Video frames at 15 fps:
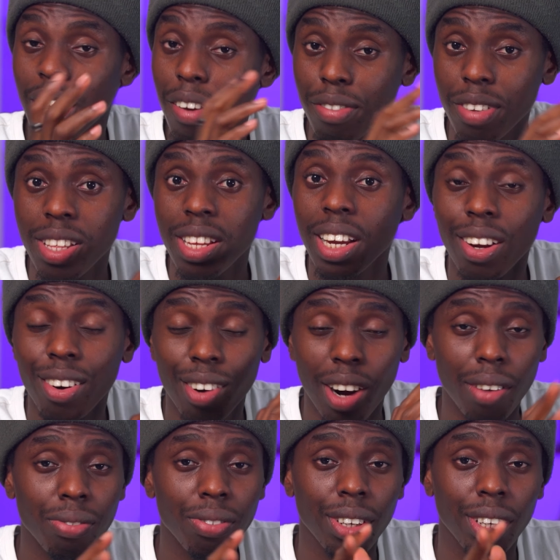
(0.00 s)
everything
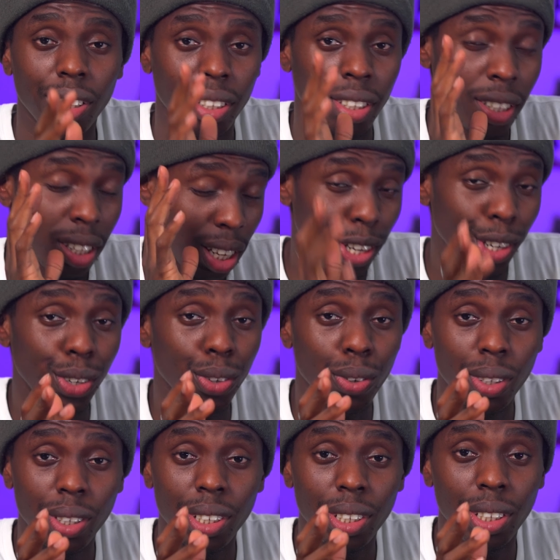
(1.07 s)
graphics in your
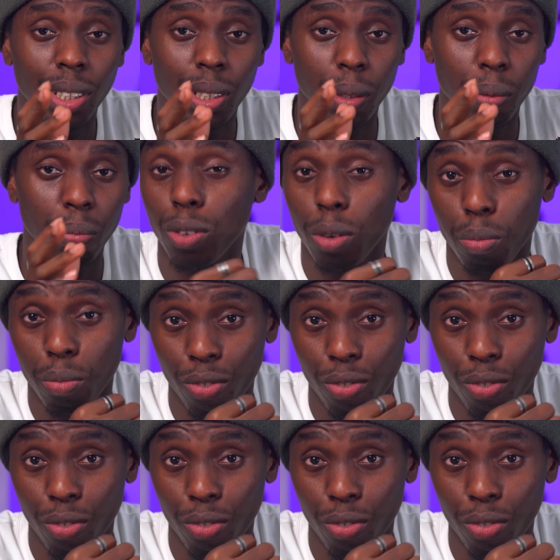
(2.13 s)
system, from